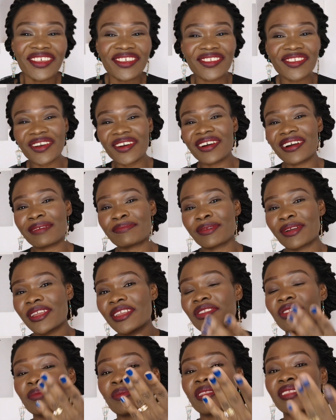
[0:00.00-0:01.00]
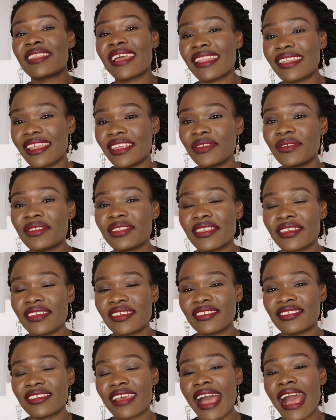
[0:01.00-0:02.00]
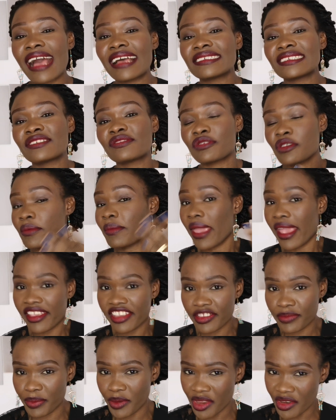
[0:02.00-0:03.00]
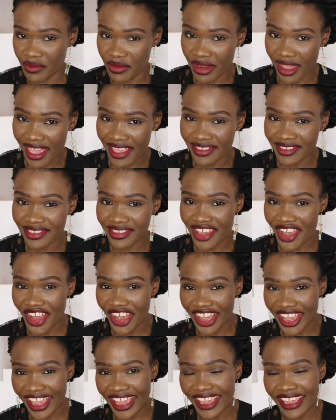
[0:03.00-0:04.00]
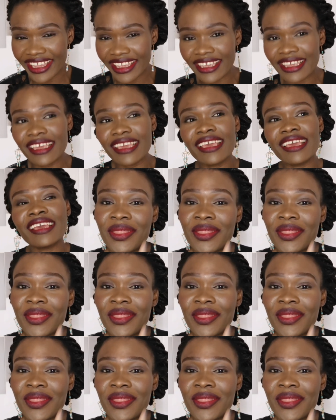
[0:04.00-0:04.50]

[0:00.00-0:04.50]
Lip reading: So I'm going to be telling you this as from experience, okay?